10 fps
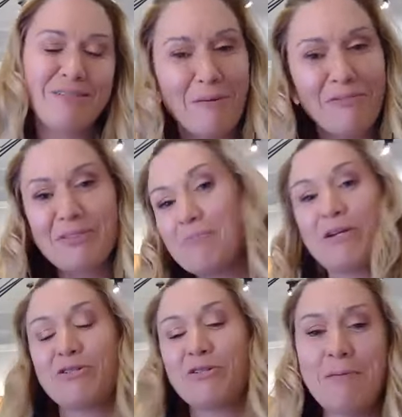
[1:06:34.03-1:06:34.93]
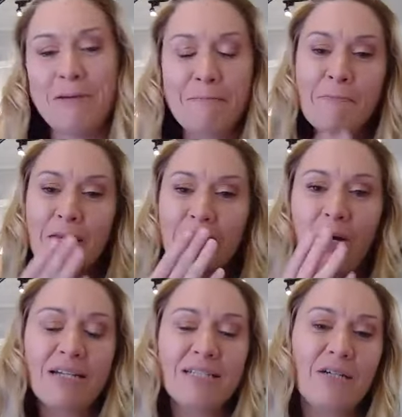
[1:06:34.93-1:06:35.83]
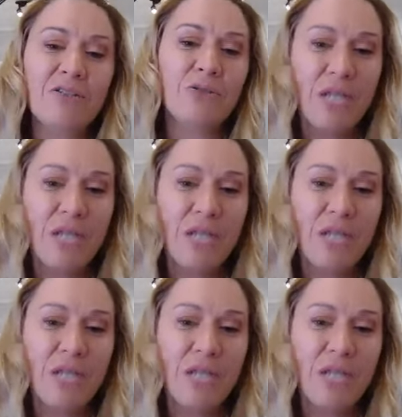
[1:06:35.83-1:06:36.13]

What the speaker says: You made me feel special. You made me, you know, I can tell that you